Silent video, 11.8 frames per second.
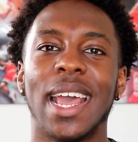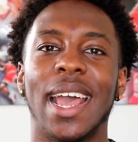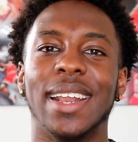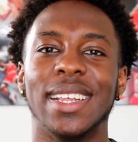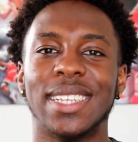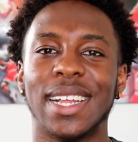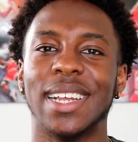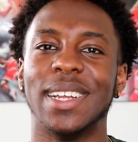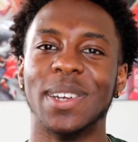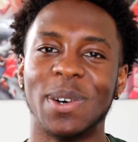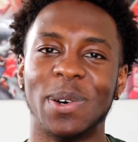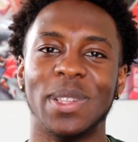and it's like,
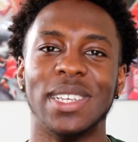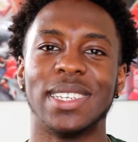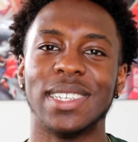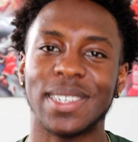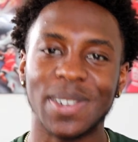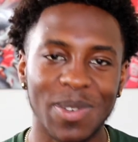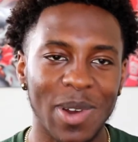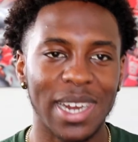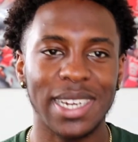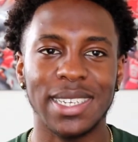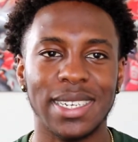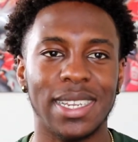yo, this is
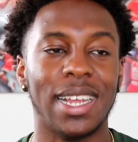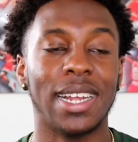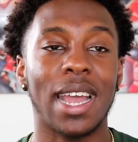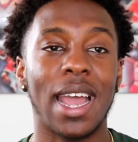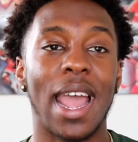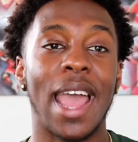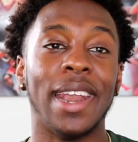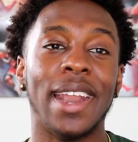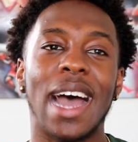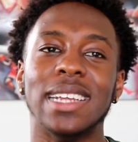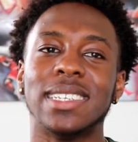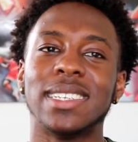crazy, like, and
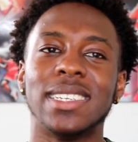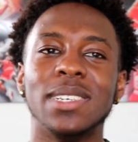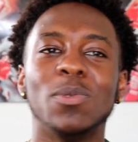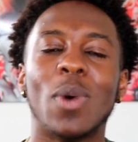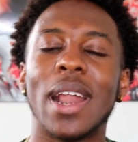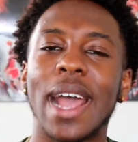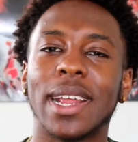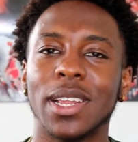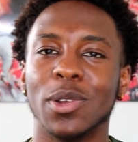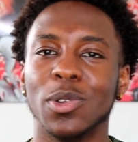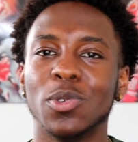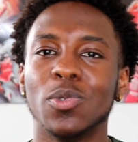I see what I
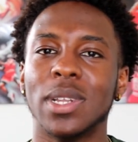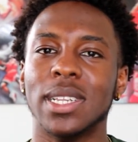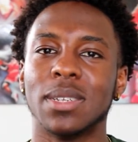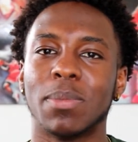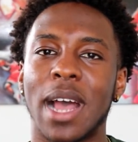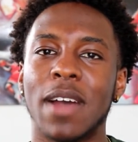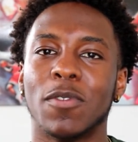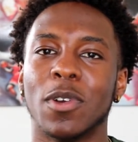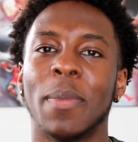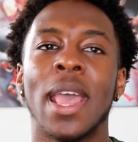can do with this platform.